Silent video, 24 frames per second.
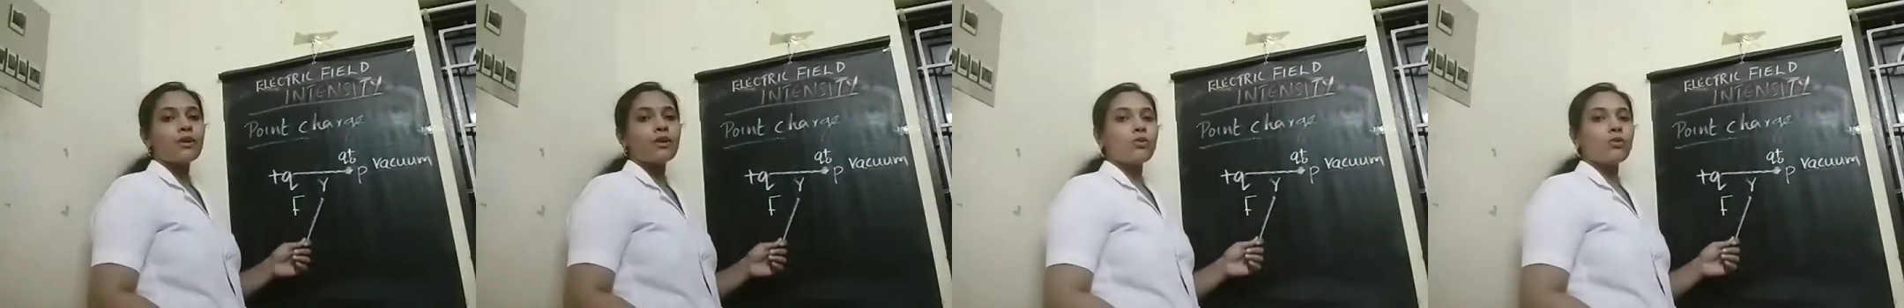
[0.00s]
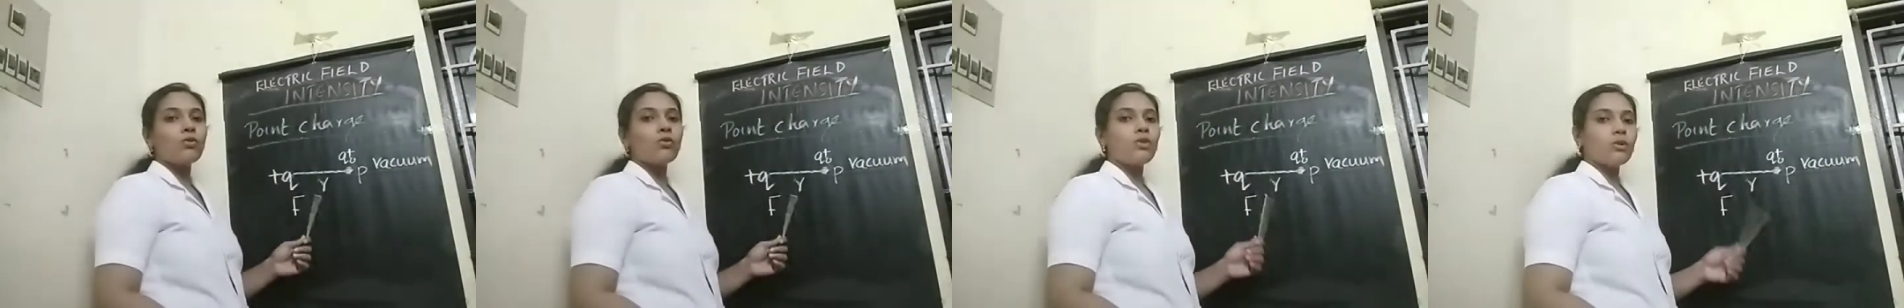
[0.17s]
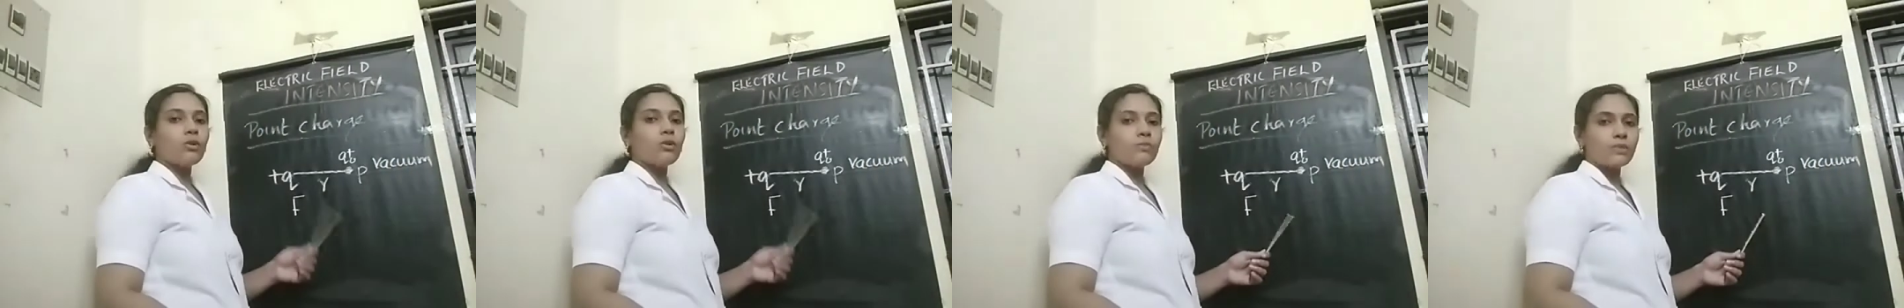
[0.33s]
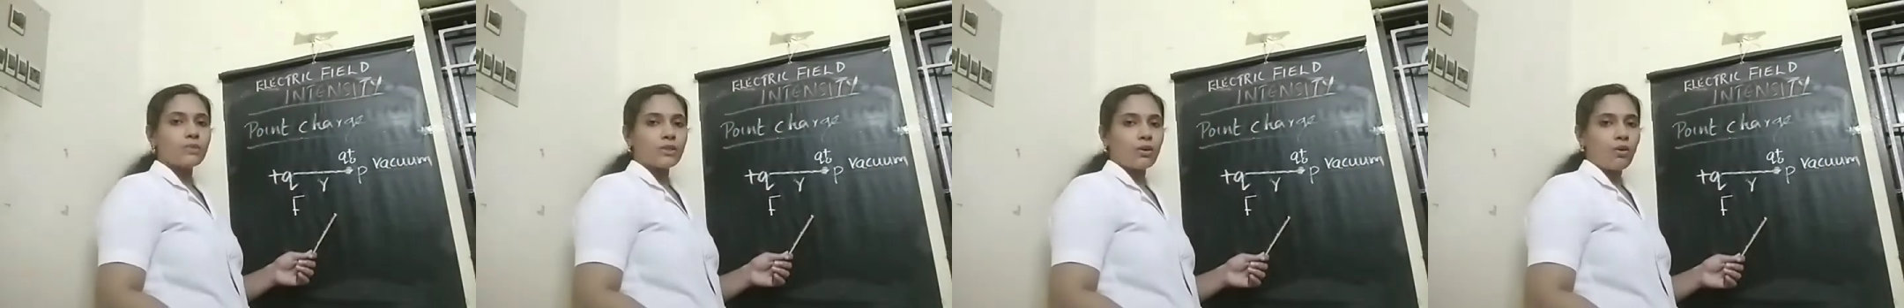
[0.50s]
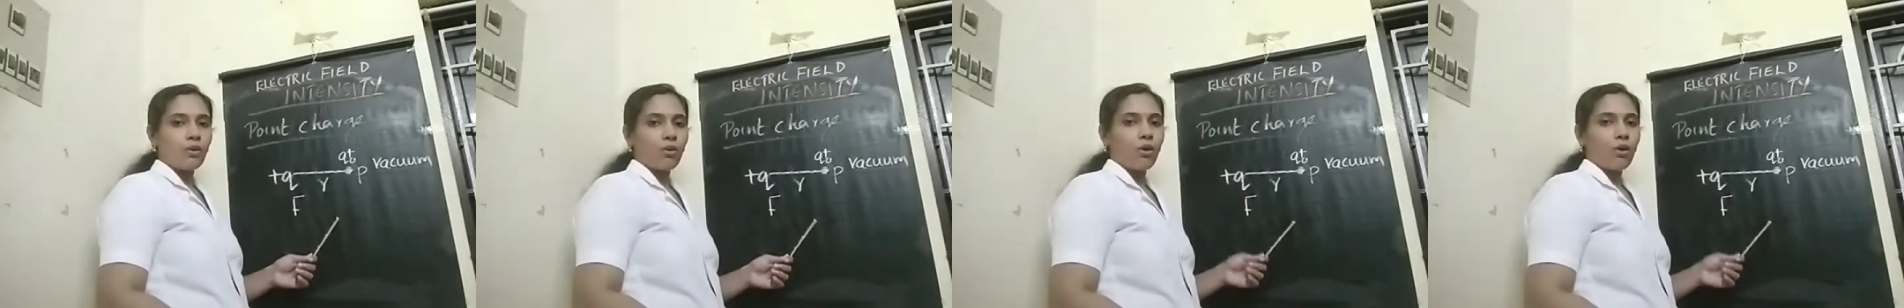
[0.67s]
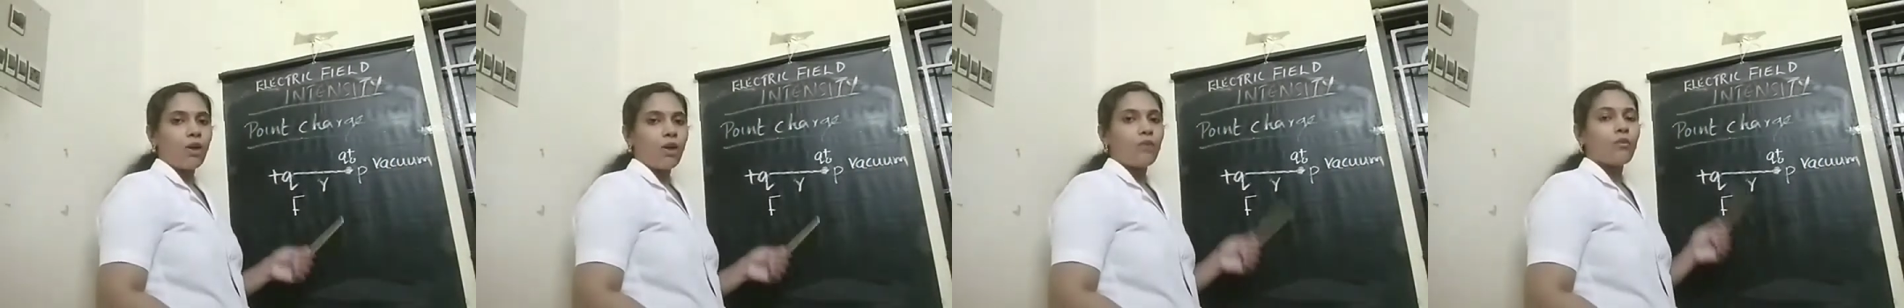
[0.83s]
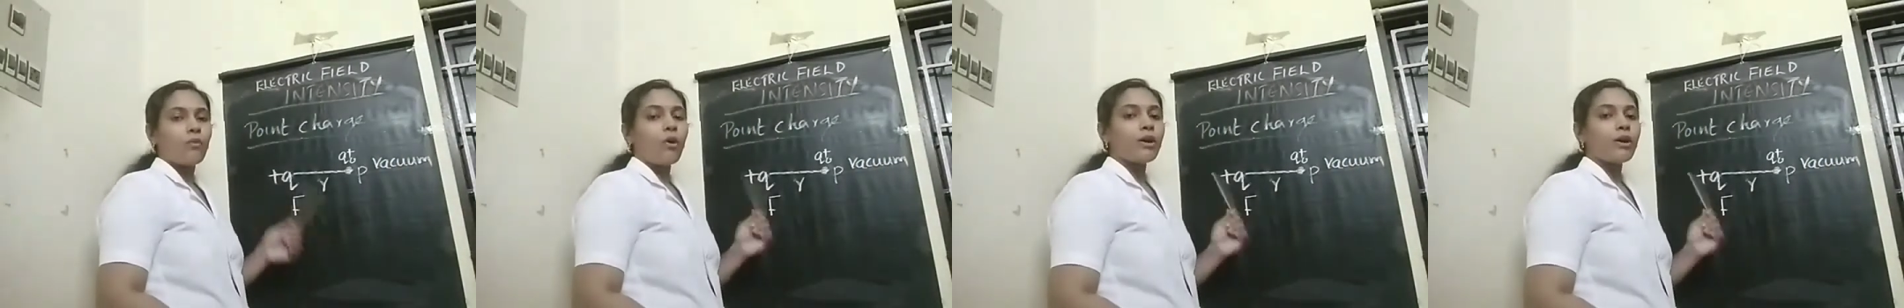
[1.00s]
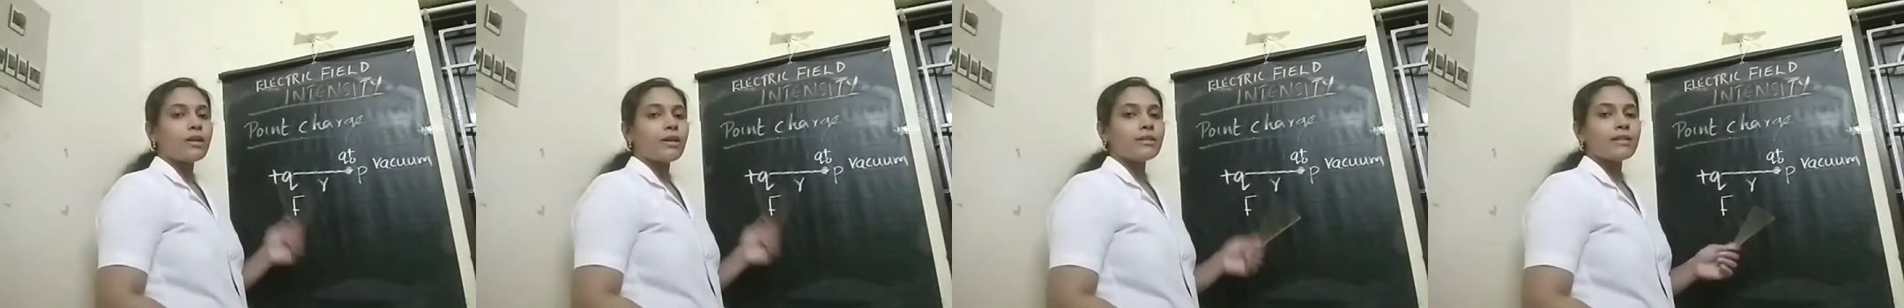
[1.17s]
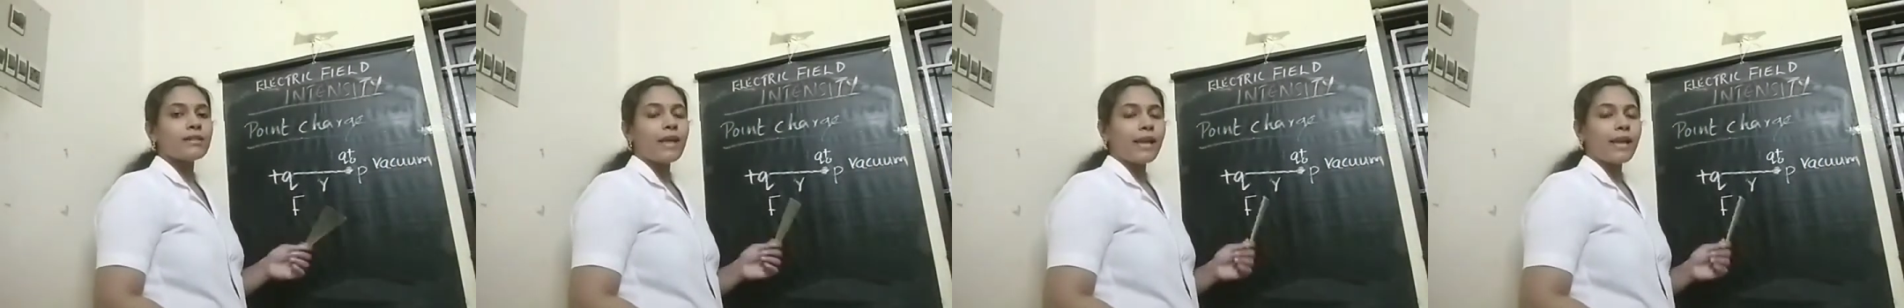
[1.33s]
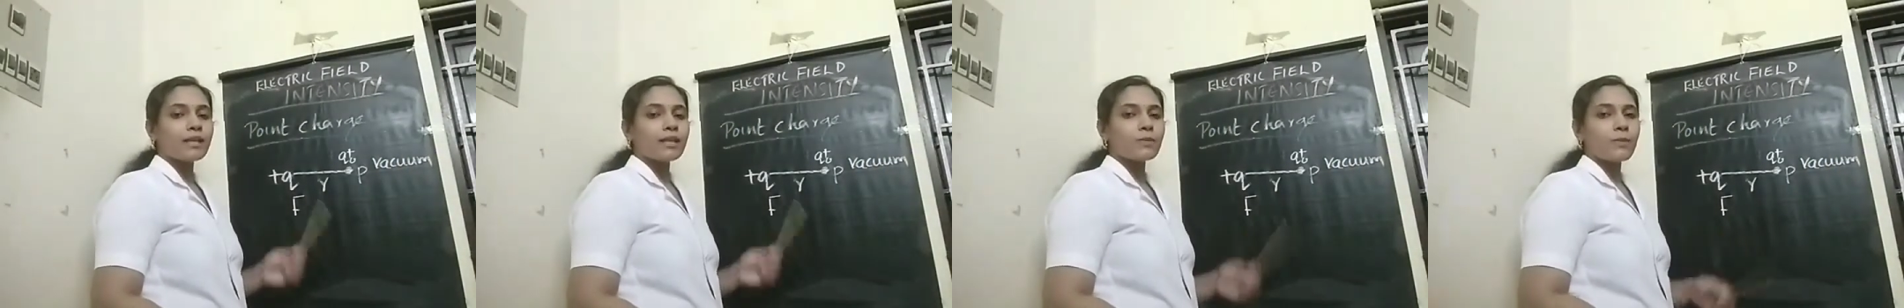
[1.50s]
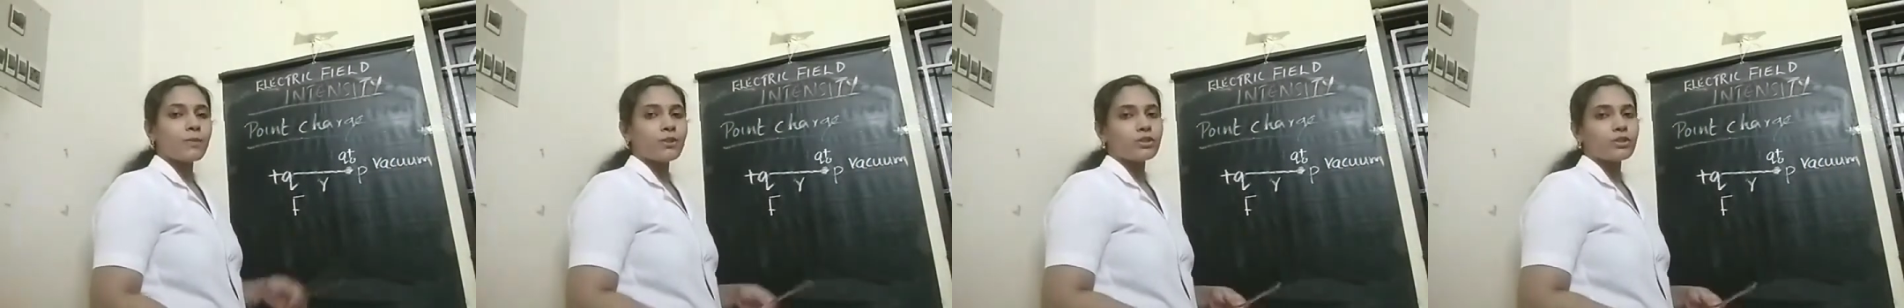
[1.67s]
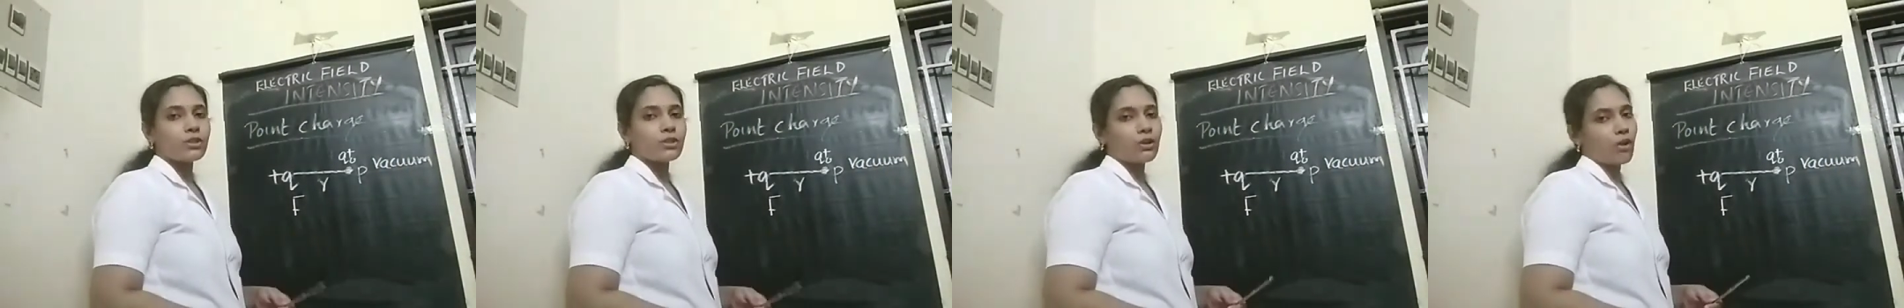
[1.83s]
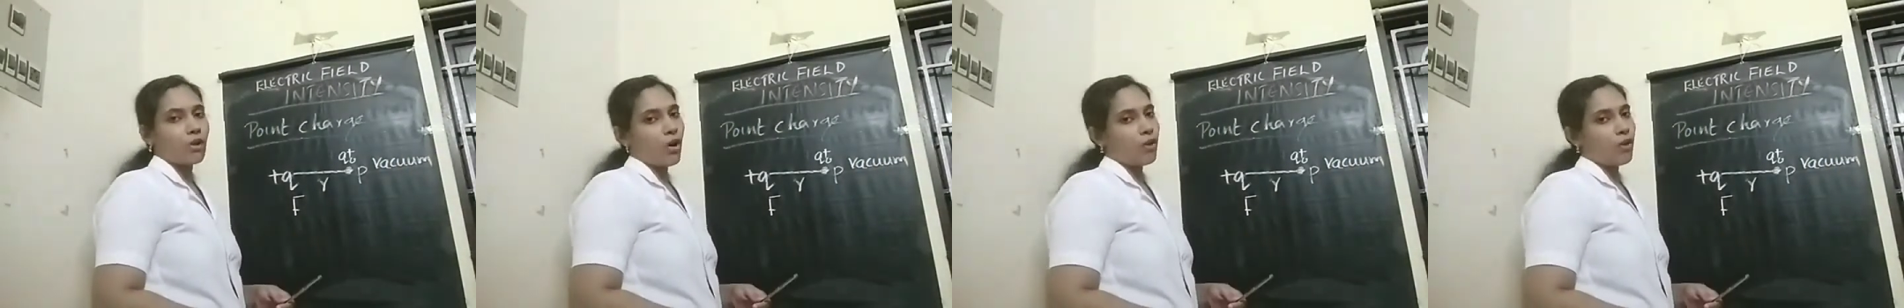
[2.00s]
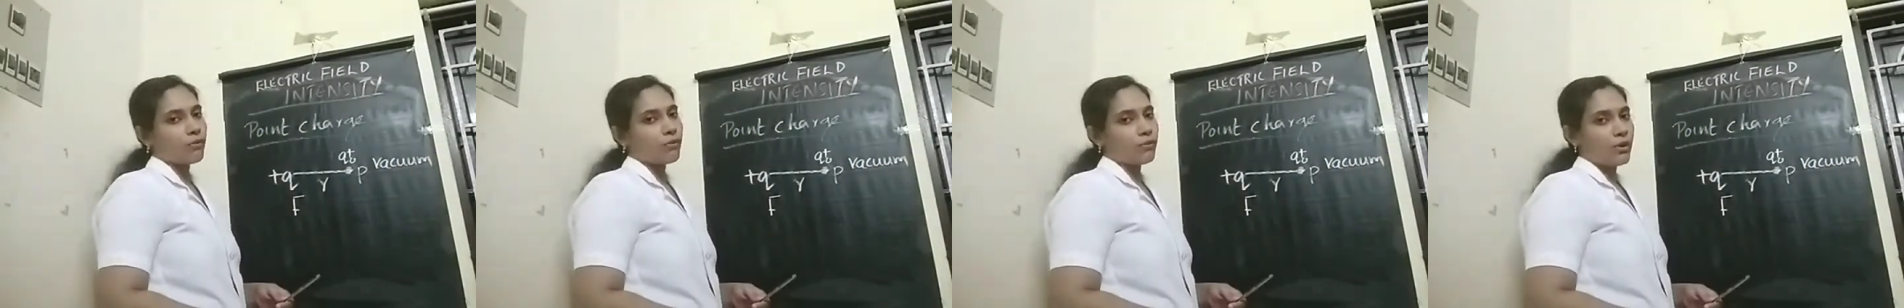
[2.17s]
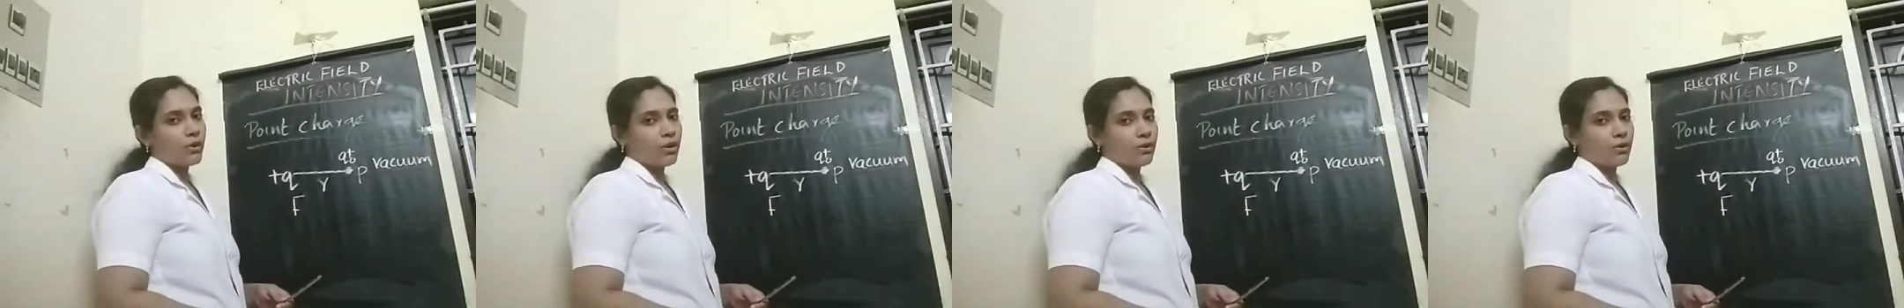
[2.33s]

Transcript: Coulomb's law, what is the expression of